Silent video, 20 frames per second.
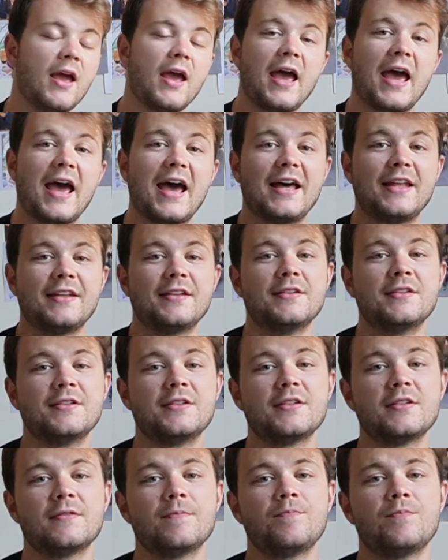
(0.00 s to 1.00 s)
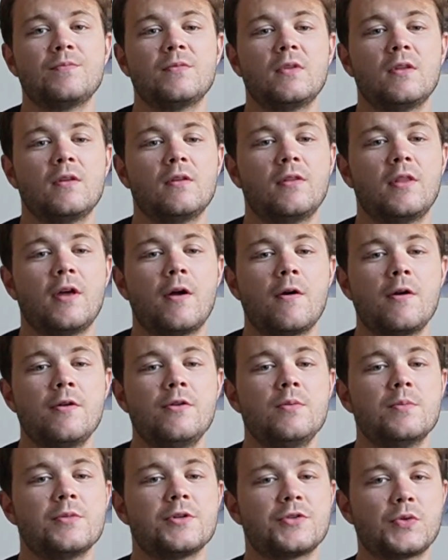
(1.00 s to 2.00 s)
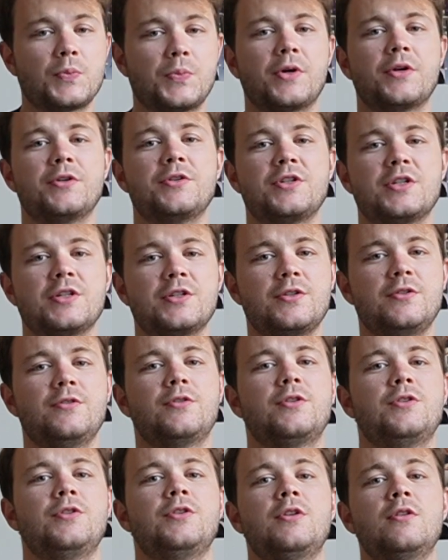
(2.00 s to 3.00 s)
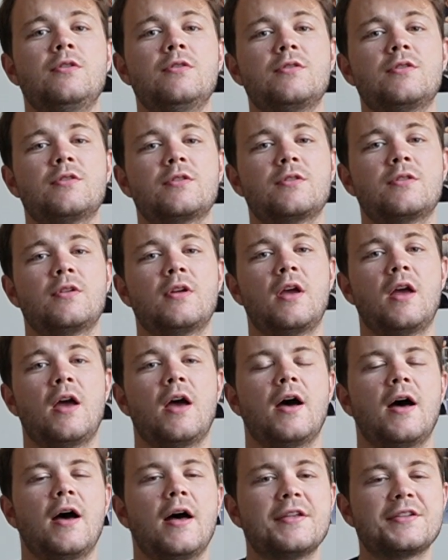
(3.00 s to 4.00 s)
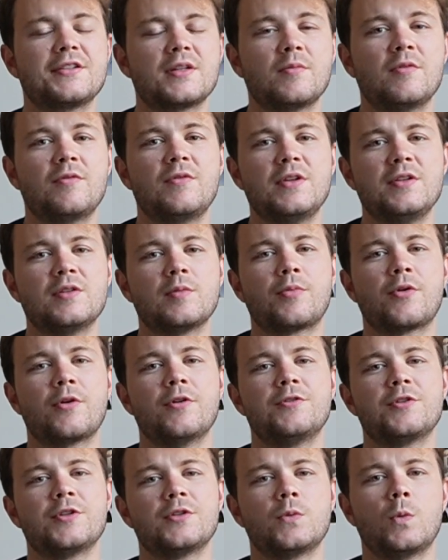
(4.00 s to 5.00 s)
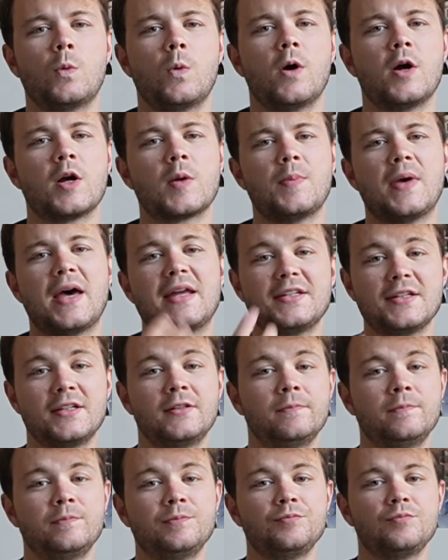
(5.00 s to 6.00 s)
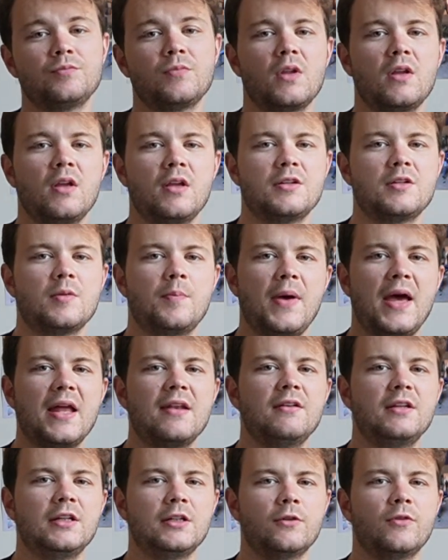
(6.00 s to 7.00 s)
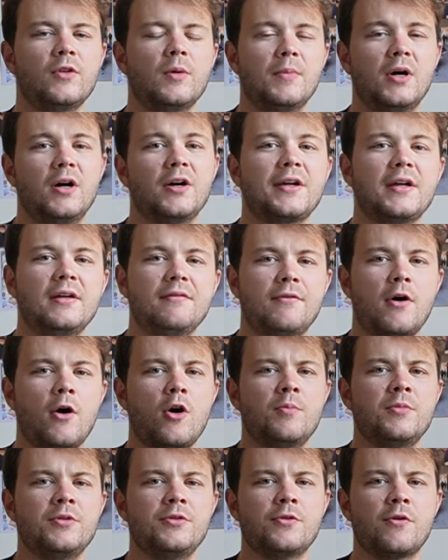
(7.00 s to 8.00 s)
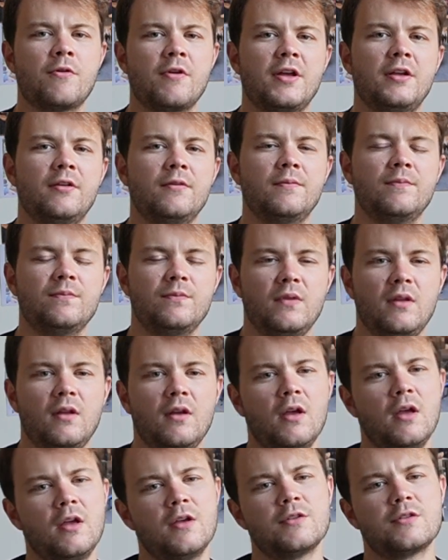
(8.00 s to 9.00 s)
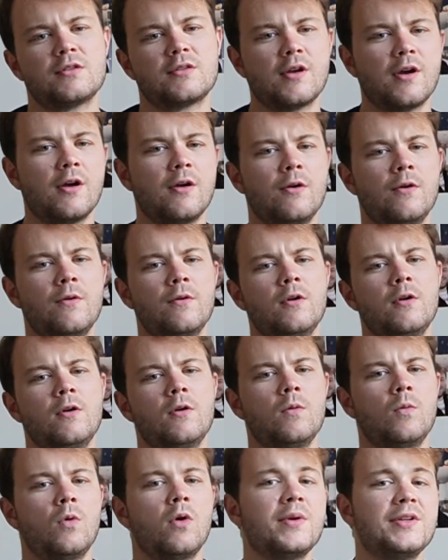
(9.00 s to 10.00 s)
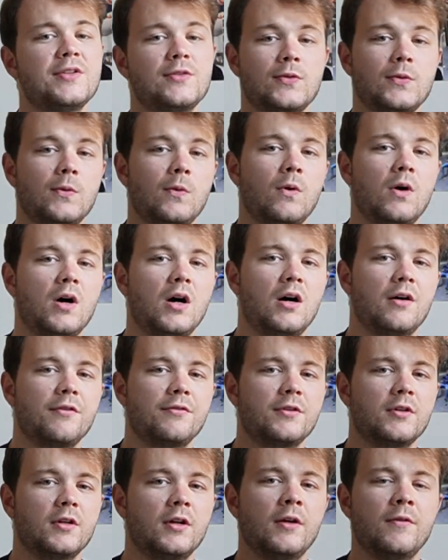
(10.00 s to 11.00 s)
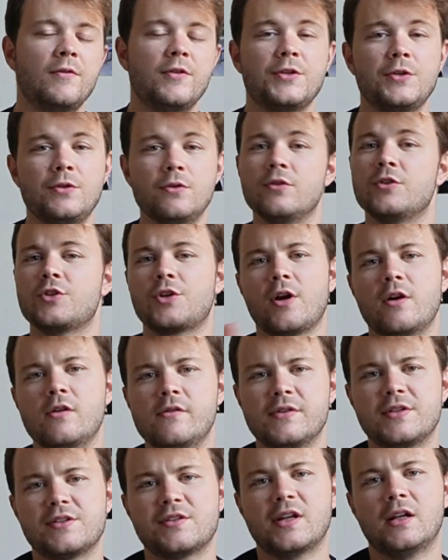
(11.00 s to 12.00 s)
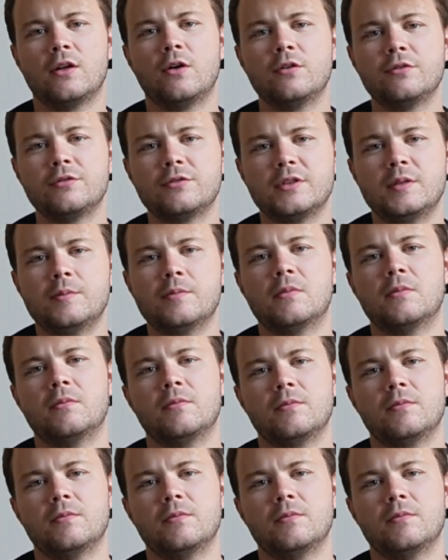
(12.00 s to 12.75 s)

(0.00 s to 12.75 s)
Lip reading: And there are numerous approaches you can use. Some of these approaches will work better depending on the market environment you're in. So what we saw after the huge COVID sell-off in